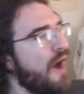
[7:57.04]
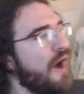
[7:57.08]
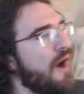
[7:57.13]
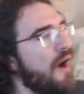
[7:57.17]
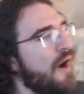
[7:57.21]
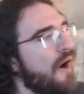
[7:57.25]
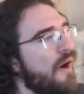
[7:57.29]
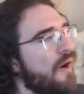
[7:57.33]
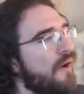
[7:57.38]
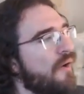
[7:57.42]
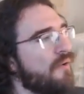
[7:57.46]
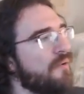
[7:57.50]

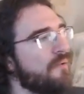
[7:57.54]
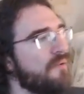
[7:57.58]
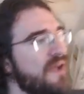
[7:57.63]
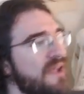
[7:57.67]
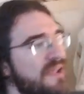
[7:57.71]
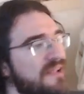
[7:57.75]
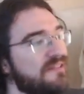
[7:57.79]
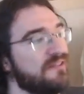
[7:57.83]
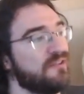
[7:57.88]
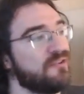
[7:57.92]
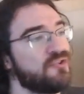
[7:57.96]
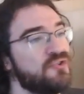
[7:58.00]
All
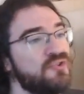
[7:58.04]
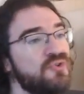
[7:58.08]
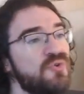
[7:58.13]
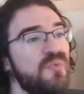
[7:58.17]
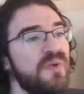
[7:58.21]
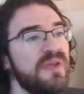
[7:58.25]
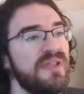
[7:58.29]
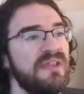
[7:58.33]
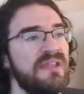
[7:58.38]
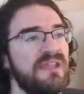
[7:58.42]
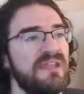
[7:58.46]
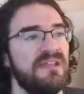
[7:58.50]
right. Do we
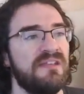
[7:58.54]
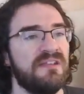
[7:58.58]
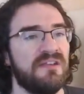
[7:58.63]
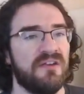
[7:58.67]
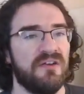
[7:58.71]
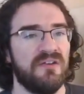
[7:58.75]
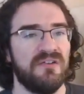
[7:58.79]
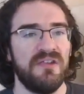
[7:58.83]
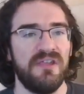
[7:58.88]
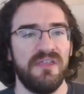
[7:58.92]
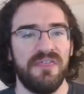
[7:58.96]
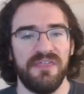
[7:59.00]
need
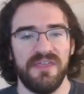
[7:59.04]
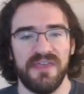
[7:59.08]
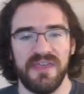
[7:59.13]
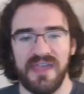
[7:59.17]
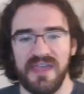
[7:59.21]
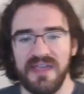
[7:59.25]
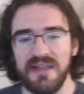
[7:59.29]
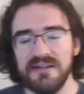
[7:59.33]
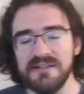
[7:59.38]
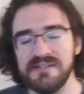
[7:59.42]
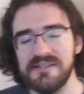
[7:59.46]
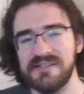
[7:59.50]
anything
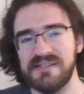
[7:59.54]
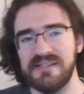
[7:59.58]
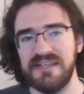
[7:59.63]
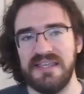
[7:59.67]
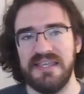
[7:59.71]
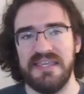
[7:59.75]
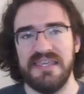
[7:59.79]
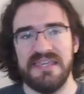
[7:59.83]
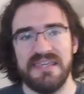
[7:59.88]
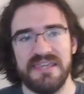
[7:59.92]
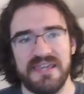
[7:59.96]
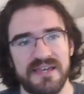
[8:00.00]
else?
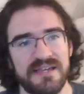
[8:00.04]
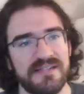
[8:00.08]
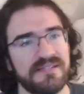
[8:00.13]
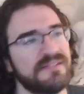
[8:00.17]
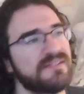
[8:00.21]
Yes,